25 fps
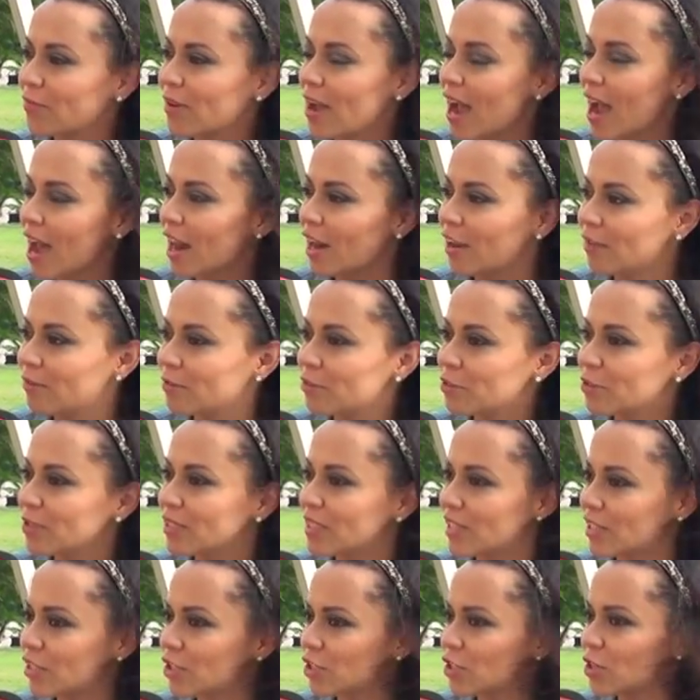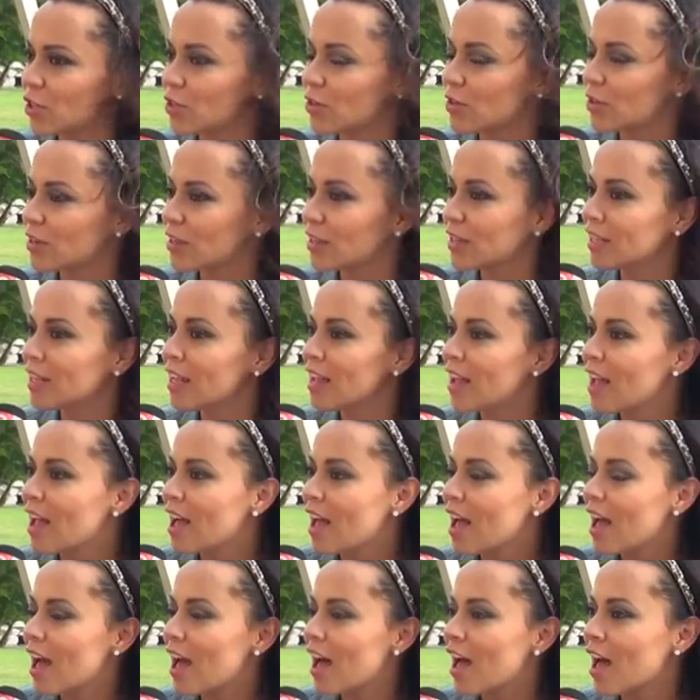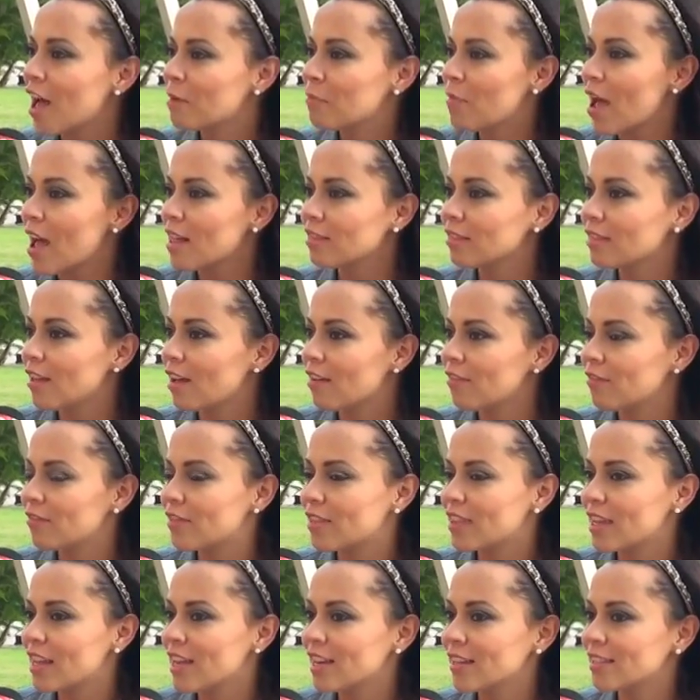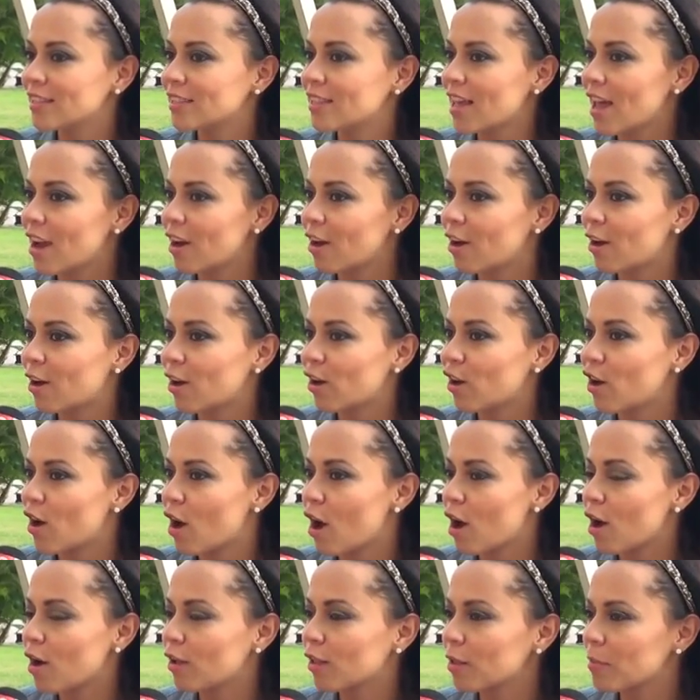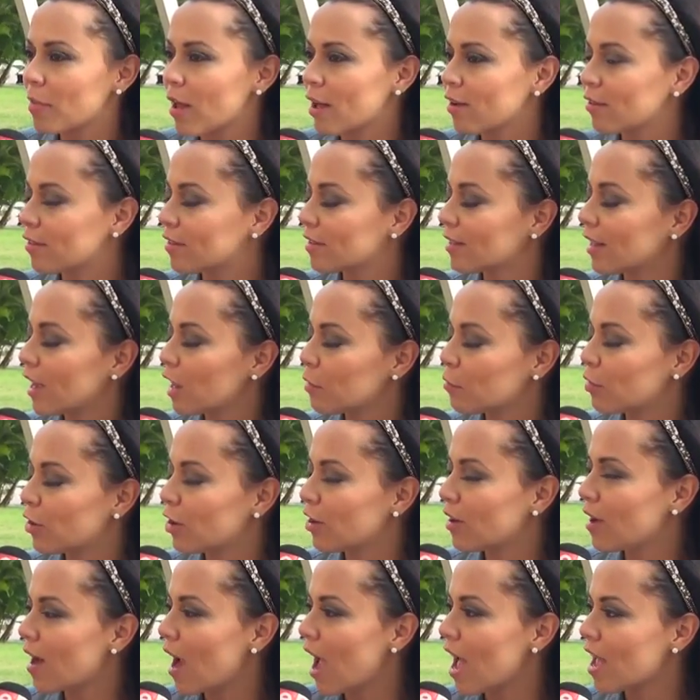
kind of traditional. I love things that are all about glamour